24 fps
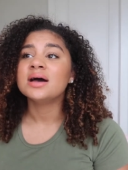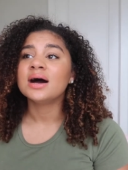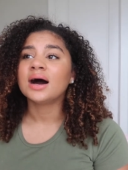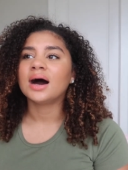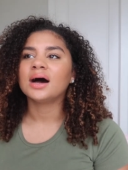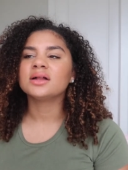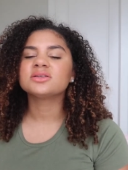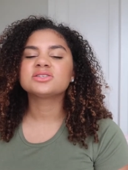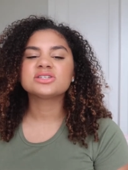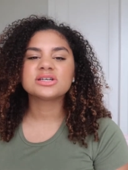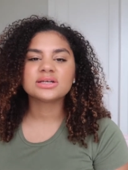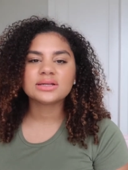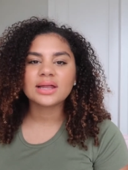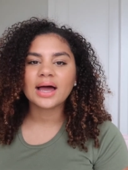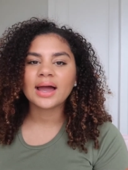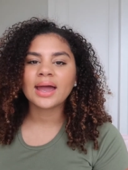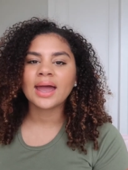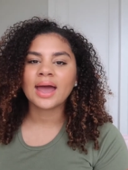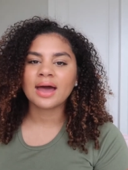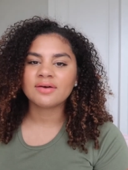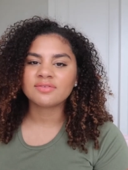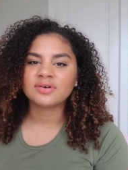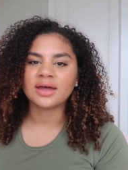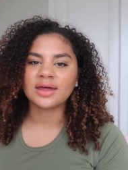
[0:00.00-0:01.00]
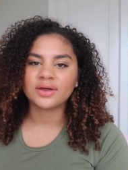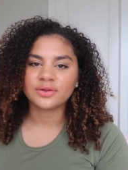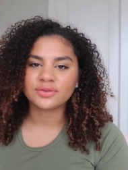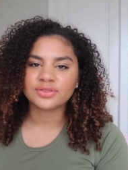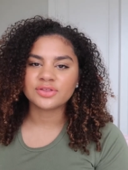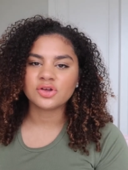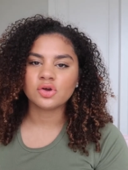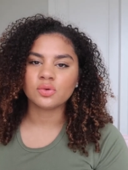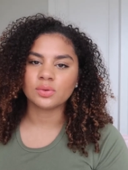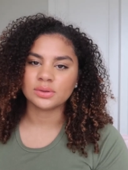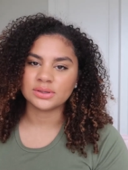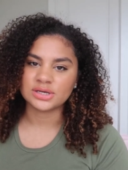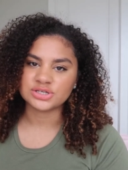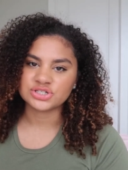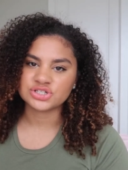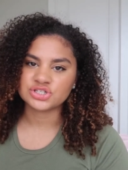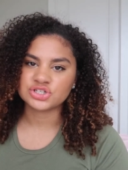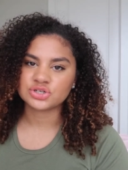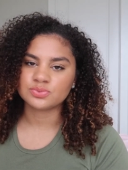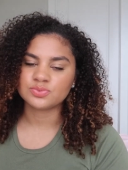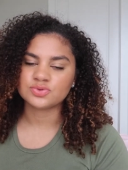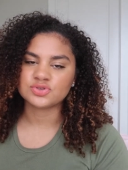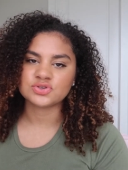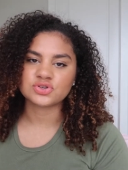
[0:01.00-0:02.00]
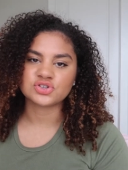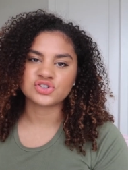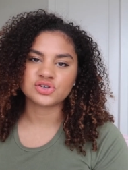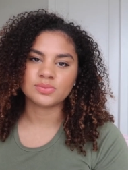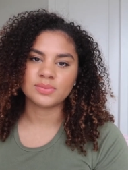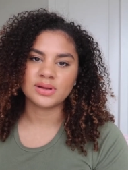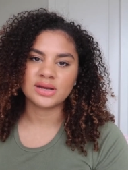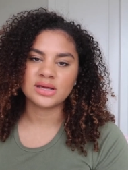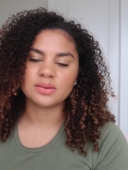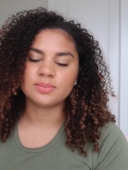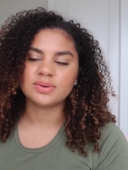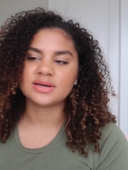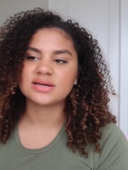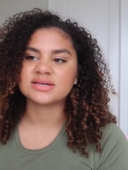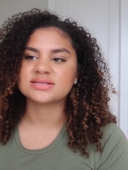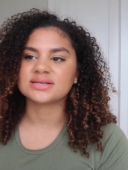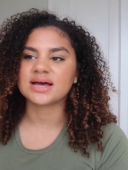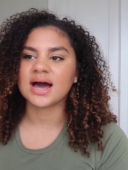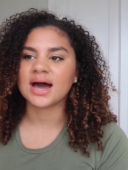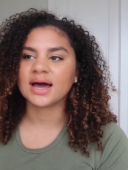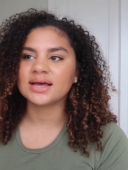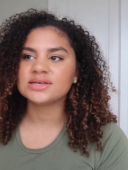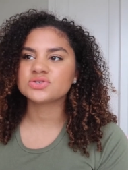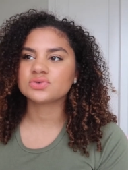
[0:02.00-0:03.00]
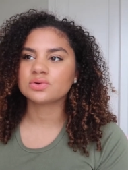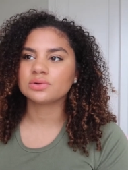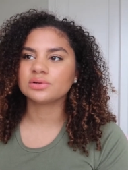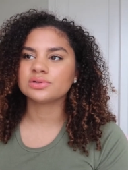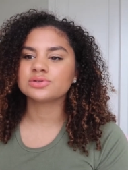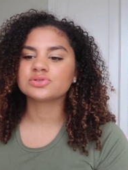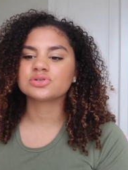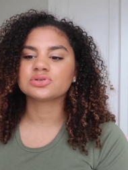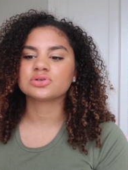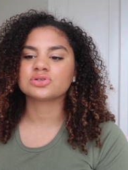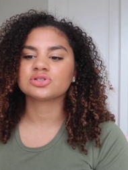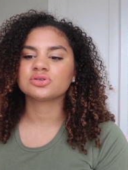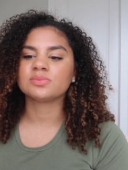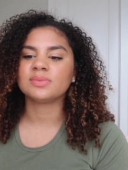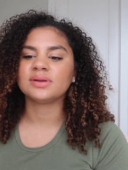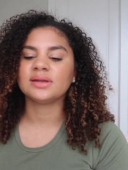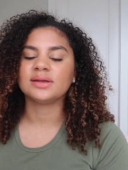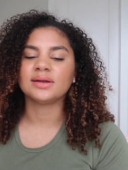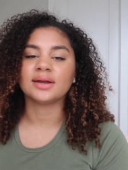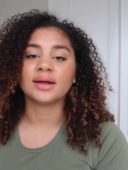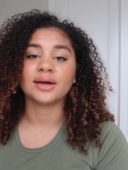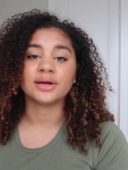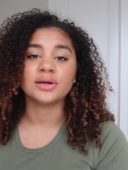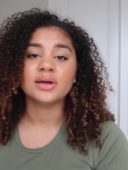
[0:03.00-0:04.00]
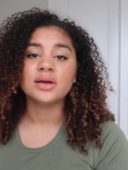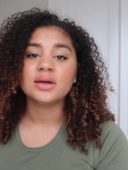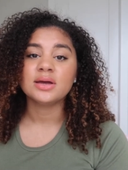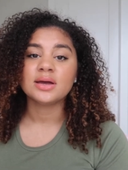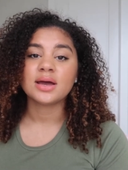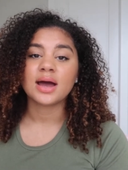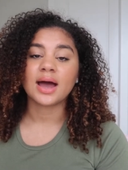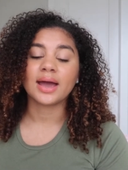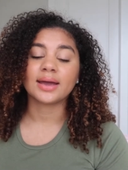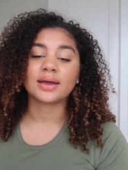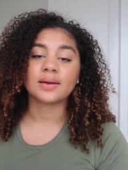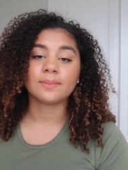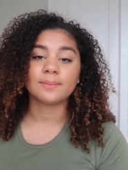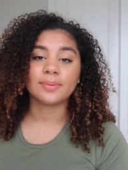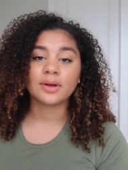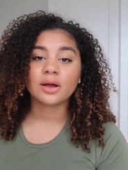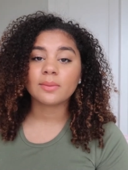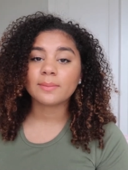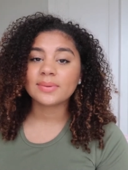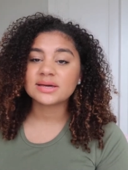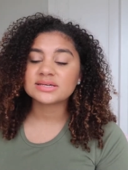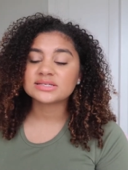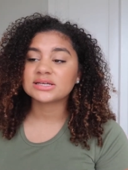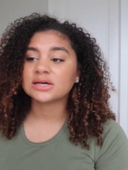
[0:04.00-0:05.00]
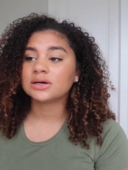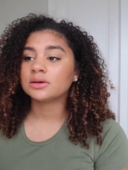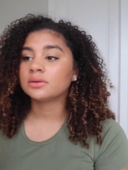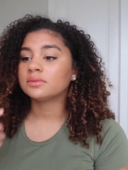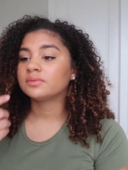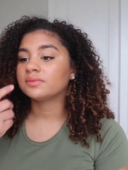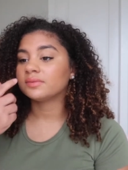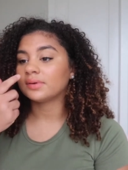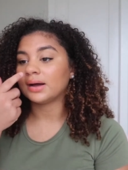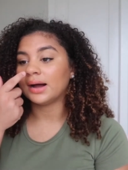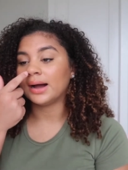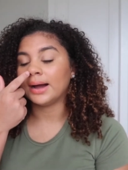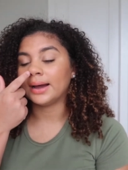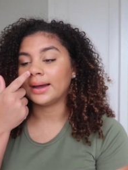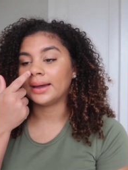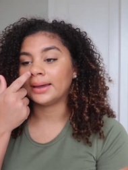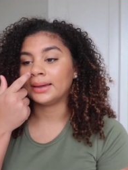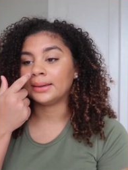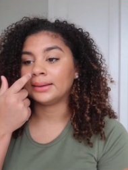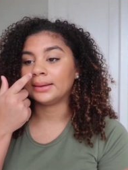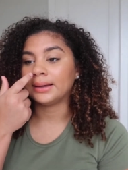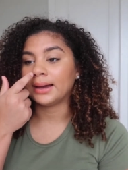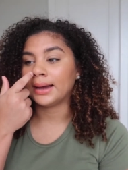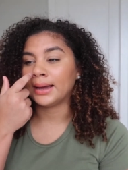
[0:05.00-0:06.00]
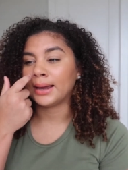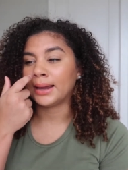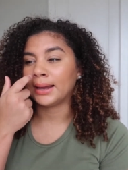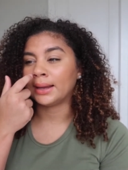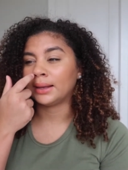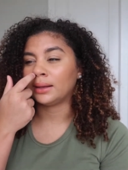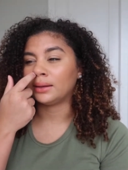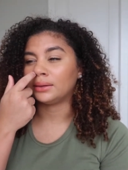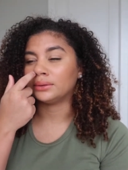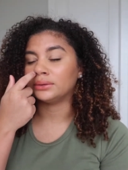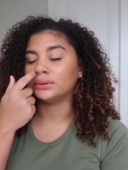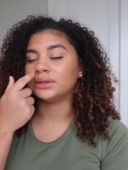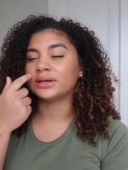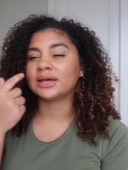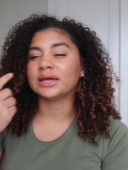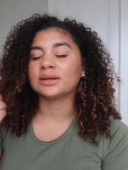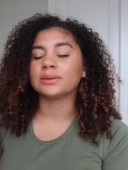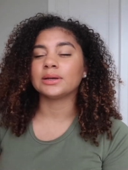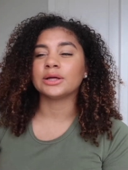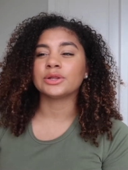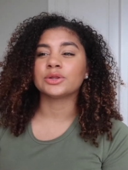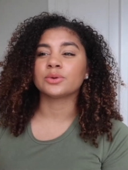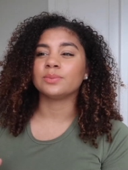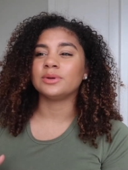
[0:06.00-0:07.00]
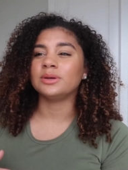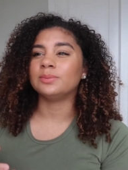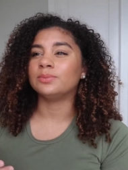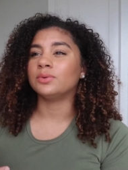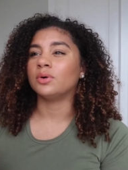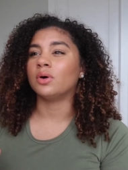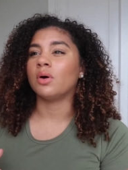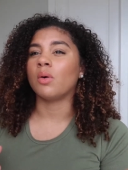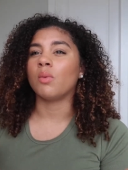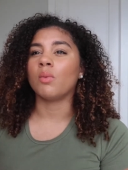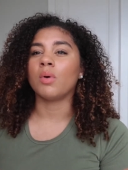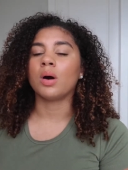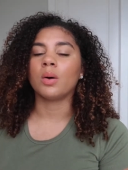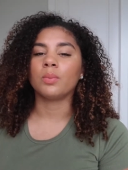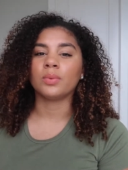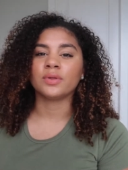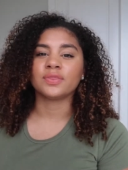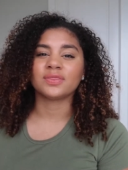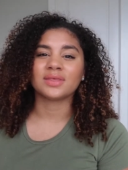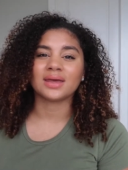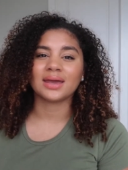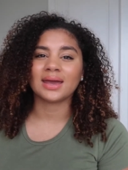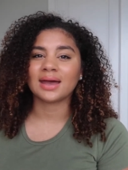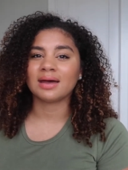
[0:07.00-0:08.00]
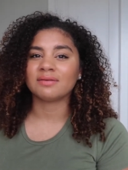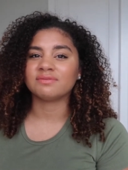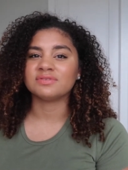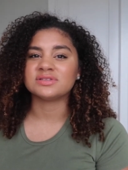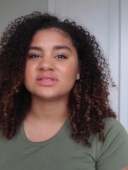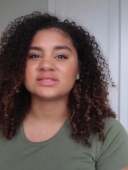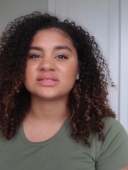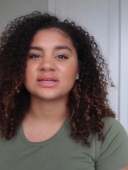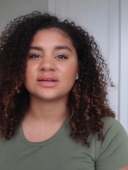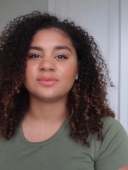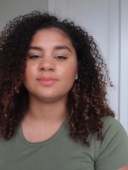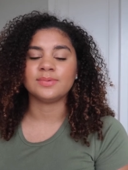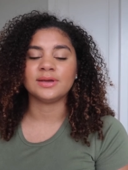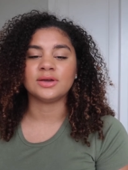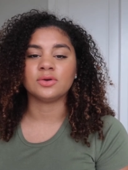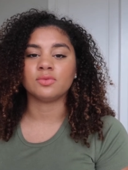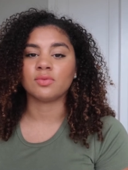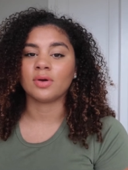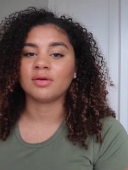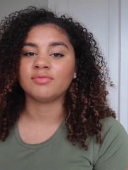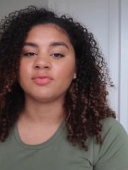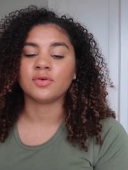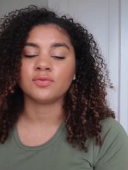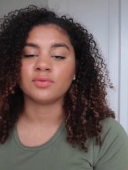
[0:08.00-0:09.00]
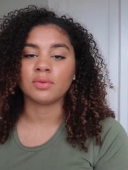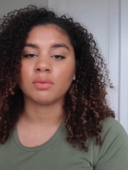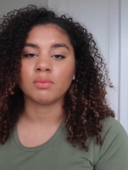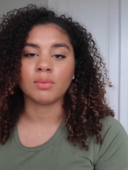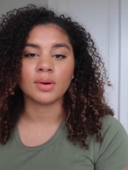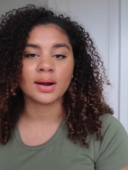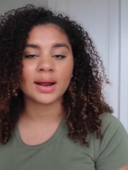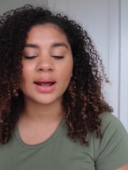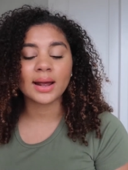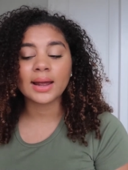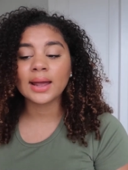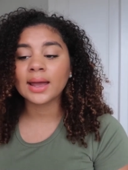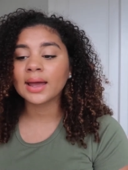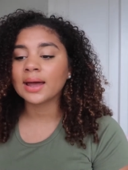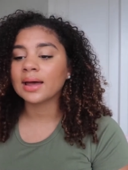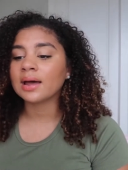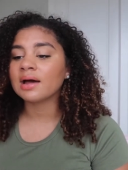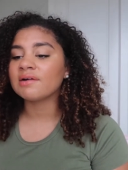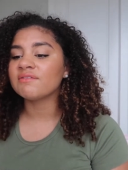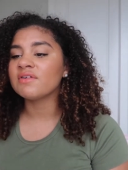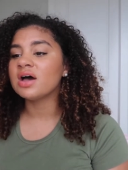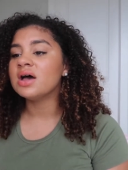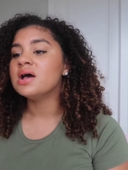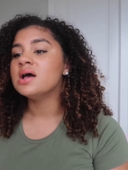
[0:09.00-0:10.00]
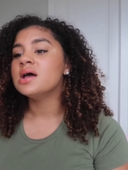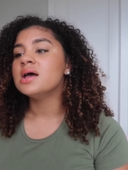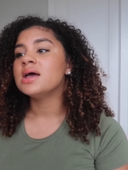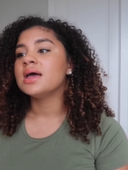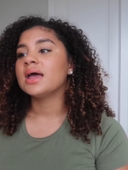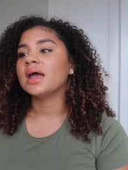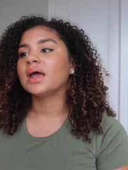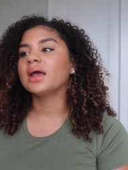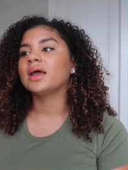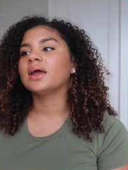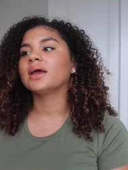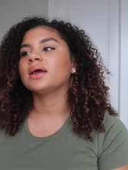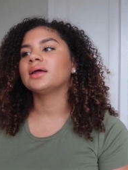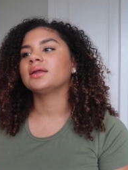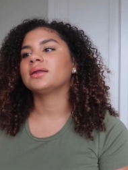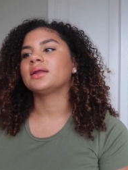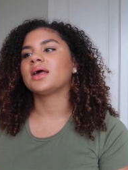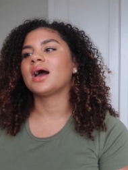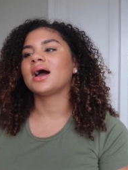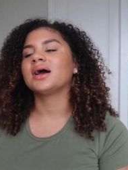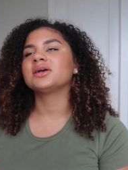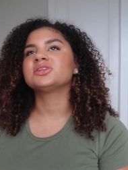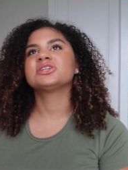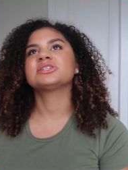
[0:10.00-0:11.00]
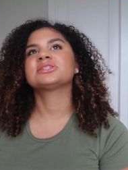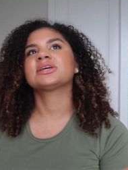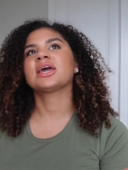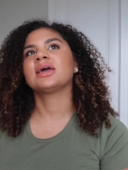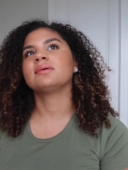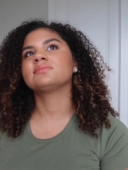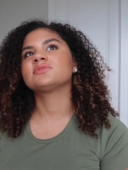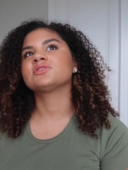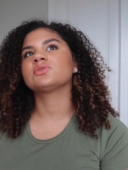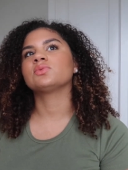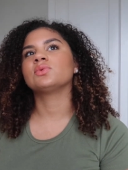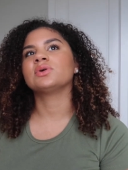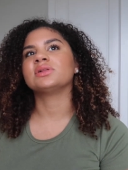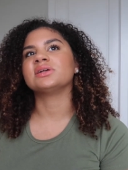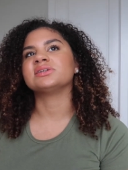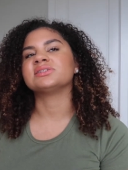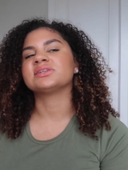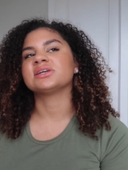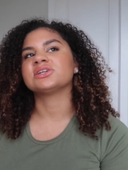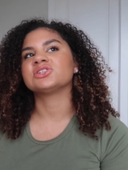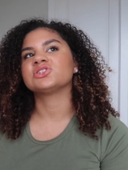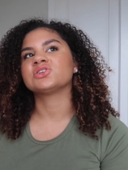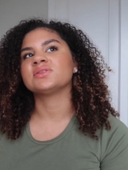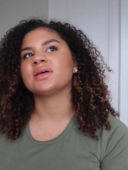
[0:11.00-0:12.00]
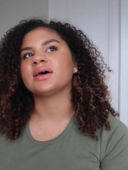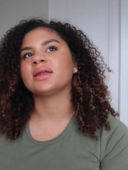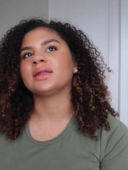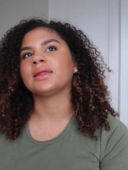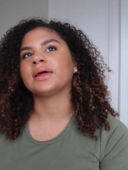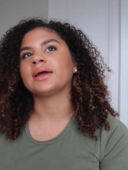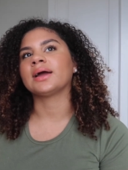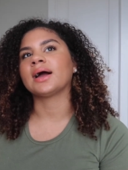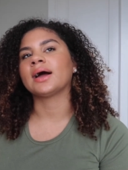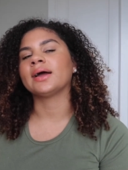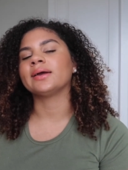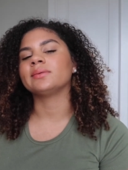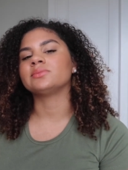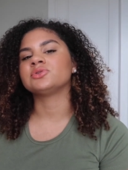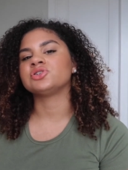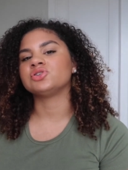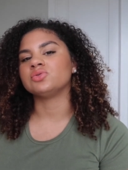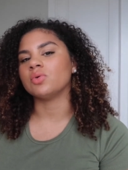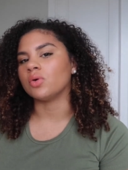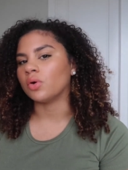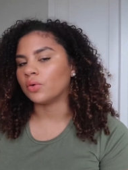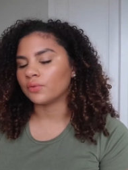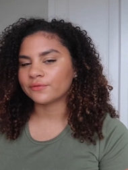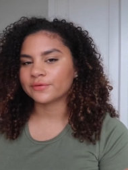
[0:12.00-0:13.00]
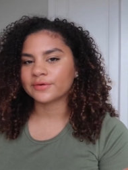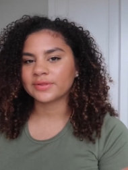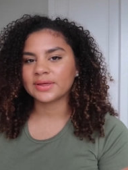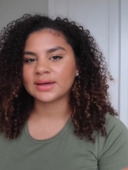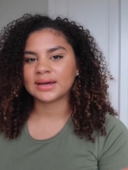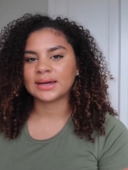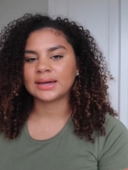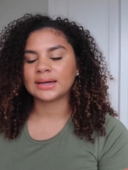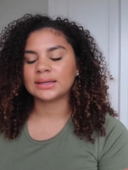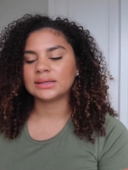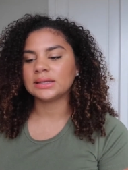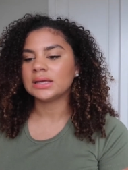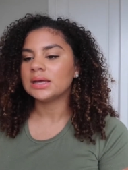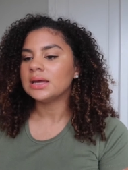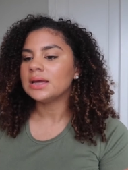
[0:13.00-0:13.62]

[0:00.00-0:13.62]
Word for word: until I have a healthier relationship with social media because I scroll on social media and I, I compare myself, I, I look at other people and want what they have instead of being grateful for what I have. And I just came to the realization that like I am too old for that